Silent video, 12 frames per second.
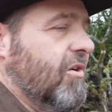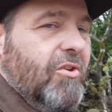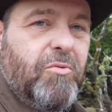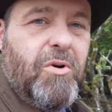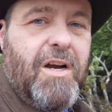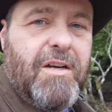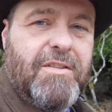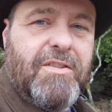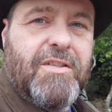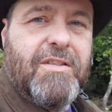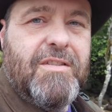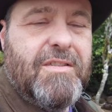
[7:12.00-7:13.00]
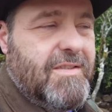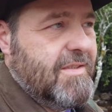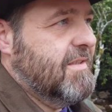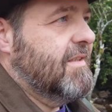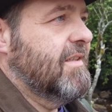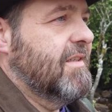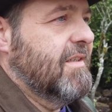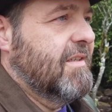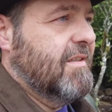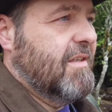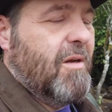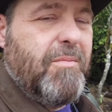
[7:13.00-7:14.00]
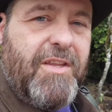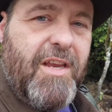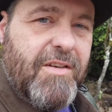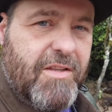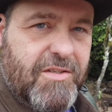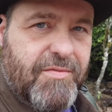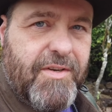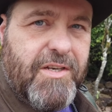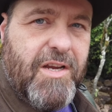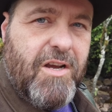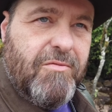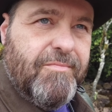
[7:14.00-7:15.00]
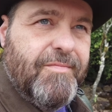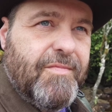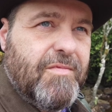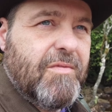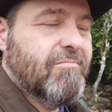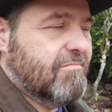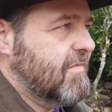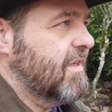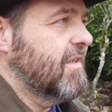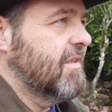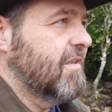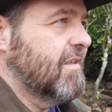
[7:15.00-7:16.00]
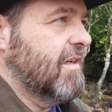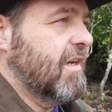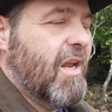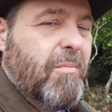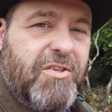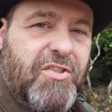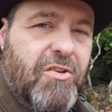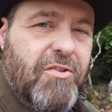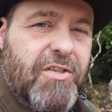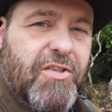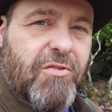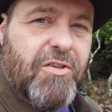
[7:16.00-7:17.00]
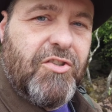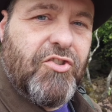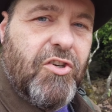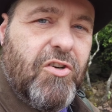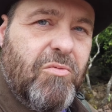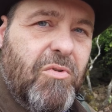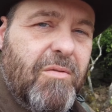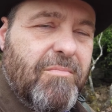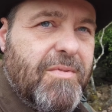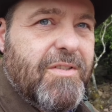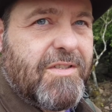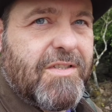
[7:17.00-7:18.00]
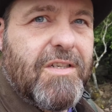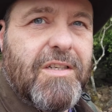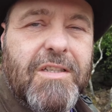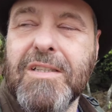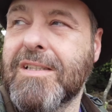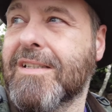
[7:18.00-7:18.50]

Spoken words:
Otherwise, that'll be the end of this video. And I'll be sorry it's only a short one, but